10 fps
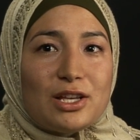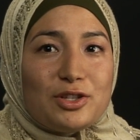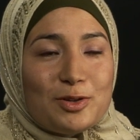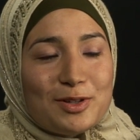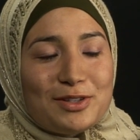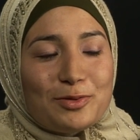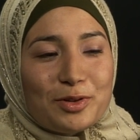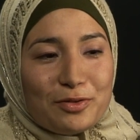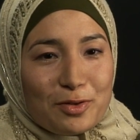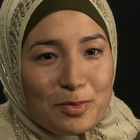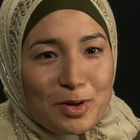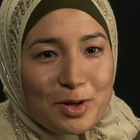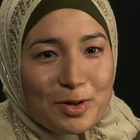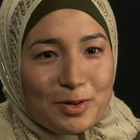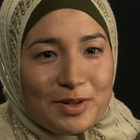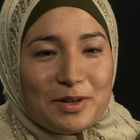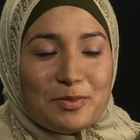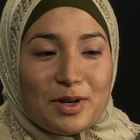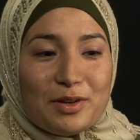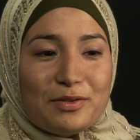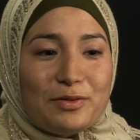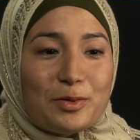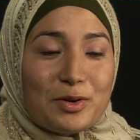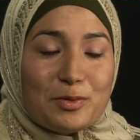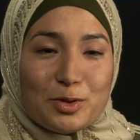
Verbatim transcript: students with a 4.0 and above were the